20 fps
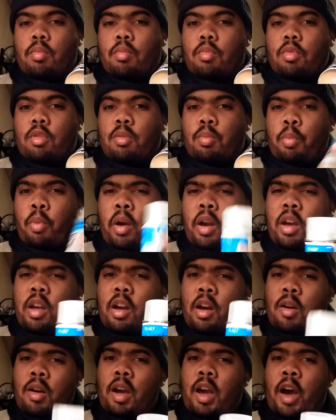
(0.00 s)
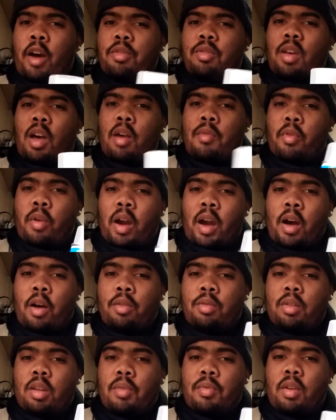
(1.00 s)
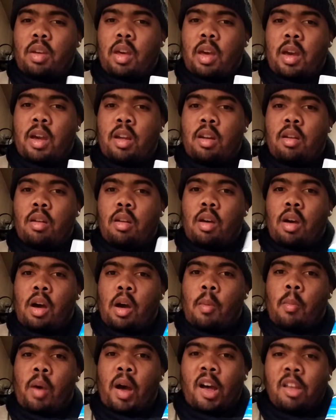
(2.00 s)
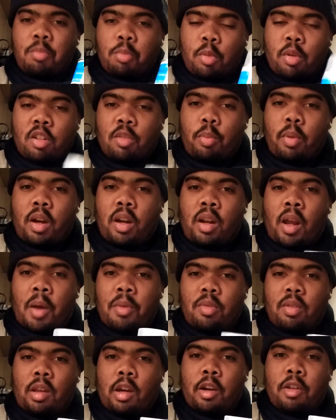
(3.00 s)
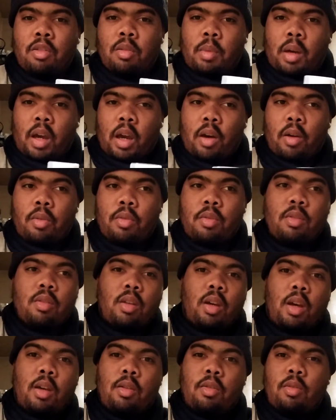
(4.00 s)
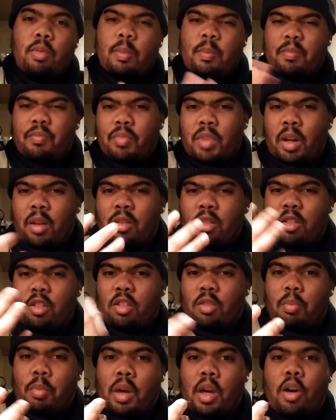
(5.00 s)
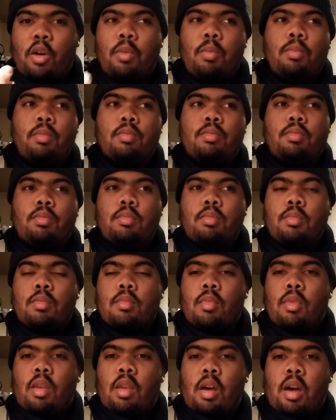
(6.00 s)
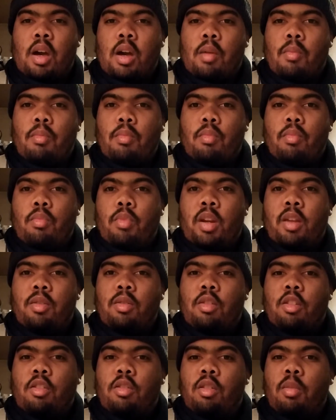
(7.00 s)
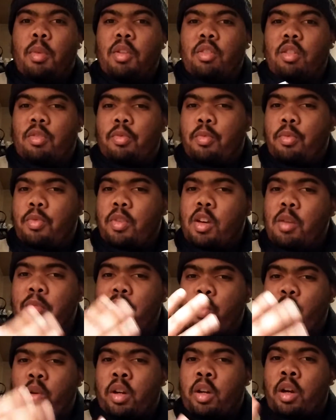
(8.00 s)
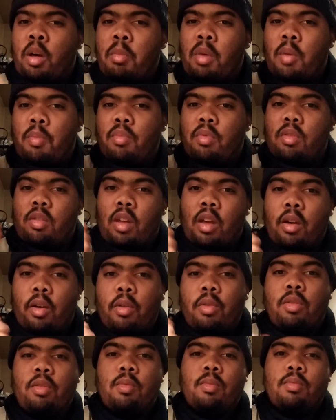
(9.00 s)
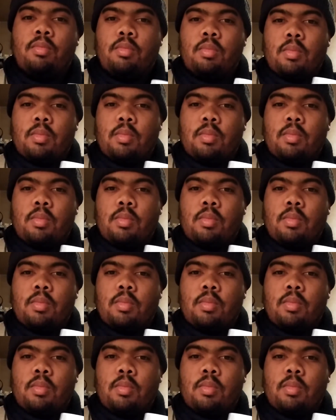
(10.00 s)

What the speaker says: Spray it outside of your house if you can. I'm going to spray it downstairs in my house because it doesn't smell. It is too much of the fumes won't come upstairs.